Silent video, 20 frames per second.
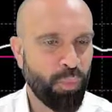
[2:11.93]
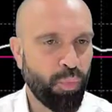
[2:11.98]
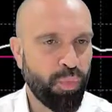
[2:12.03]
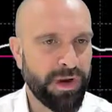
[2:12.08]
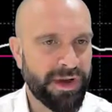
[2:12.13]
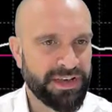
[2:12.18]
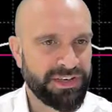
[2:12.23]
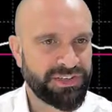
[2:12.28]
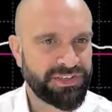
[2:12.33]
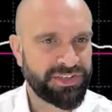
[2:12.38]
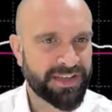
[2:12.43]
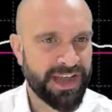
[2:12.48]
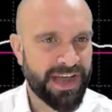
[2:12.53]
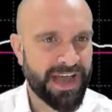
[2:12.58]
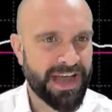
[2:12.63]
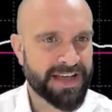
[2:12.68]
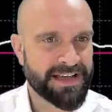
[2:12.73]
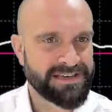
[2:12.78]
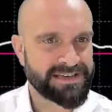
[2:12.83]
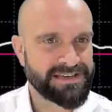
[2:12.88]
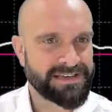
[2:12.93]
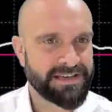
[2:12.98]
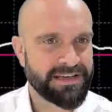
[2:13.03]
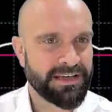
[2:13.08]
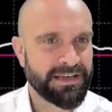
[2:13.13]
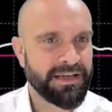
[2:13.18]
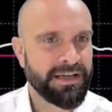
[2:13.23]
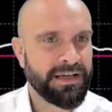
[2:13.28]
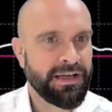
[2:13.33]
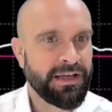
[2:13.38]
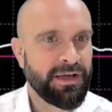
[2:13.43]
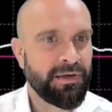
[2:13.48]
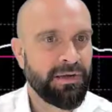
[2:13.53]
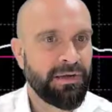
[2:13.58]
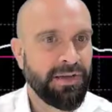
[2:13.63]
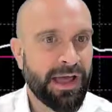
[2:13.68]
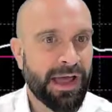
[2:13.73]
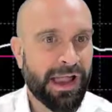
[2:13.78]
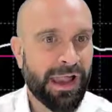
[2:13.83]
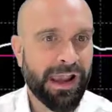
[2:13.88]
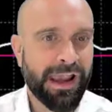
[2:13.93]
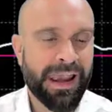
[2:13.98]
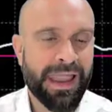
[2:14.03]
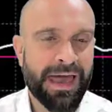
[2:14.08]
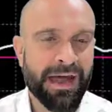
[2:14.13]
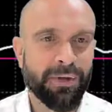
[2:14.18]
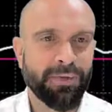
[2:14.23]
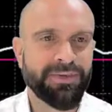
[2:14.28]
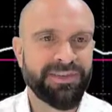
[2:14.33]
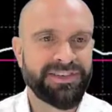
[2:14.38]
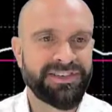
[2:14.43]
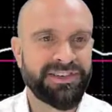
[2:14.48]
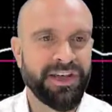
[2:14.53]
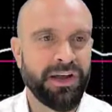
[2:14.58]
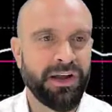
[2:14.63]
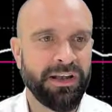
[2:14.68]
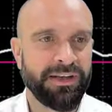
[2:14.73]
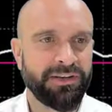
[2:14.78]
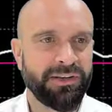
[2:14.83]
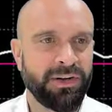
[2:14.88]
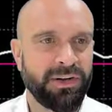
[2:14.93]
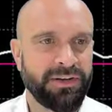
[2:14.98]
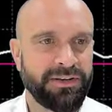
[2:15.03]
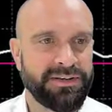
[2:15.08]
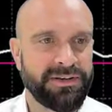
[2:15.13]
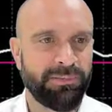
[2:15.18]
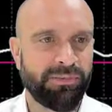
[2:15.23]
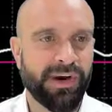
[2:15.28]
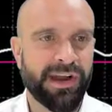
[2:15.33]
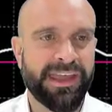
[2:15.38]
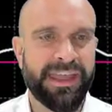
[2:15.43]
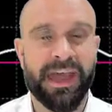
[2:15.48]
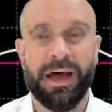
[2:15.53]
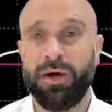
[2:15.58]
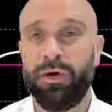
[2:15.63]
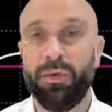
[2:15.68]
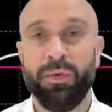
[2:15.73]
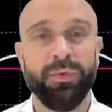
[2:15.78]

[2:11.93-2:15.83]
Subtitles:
which has allowed sterling dollar to break out,